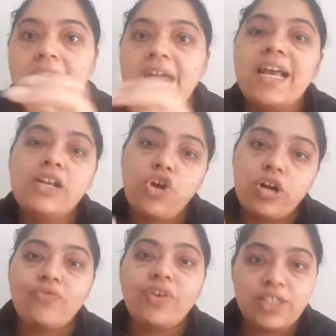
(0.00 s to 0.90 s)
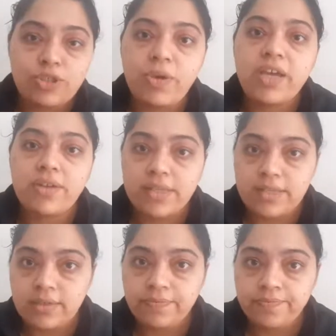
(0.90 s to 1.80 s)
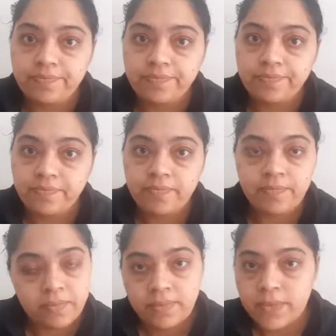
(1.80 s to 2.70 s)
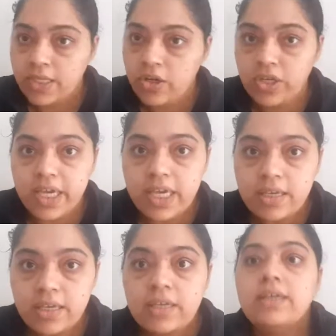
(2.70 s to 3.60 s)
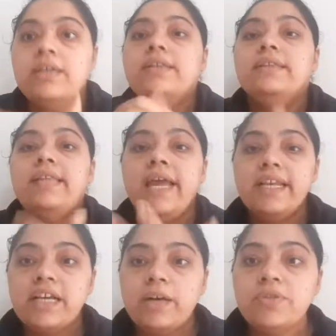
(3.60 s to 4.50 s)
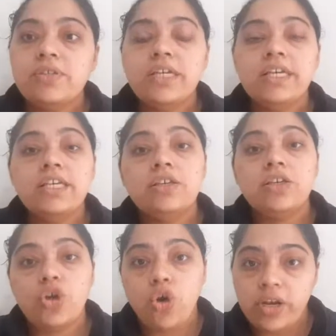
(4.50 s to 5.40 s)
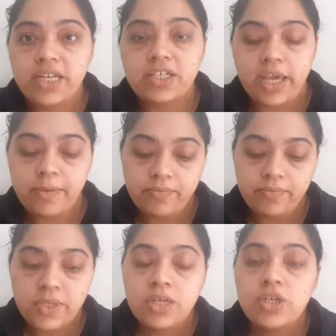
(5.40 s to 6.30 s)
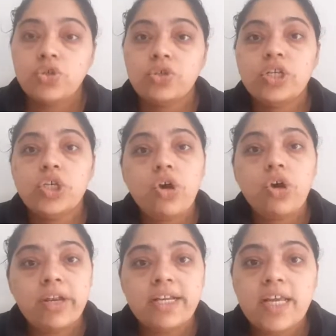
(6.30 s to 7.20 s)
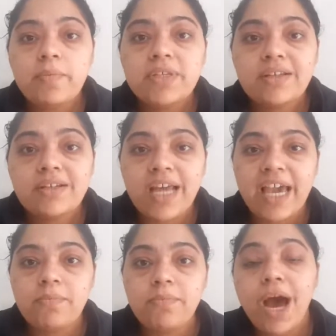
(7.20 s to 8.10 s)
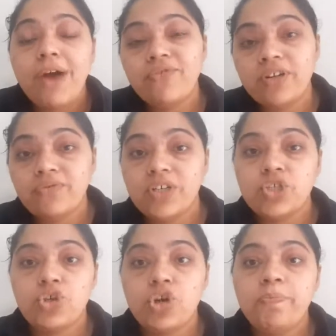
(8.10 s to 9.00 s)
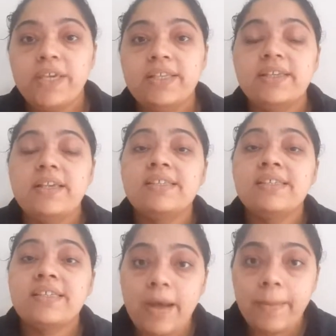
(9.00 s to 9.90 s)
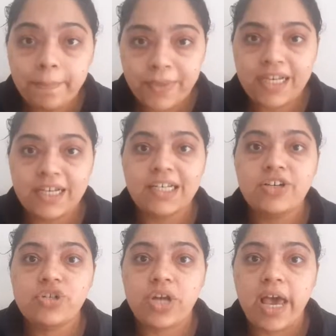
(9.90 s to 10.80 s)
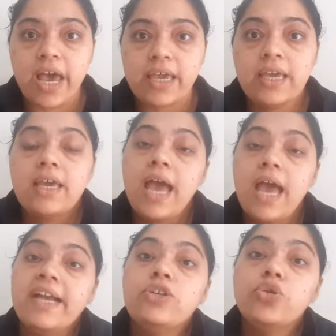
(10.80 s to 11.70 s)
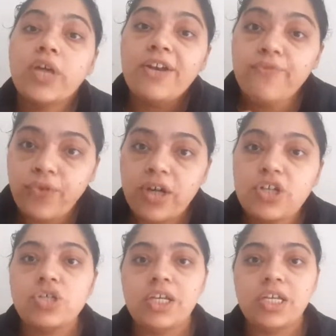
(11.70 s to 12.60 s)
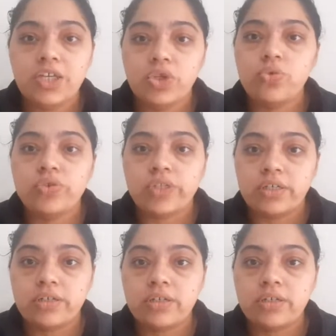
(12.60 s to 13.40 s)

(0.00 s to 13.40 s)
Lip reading: and I'll not waste my resin. Okay, then comes the curing time. So the curing time is the time after which your piece is completely dry and you can functionally use it.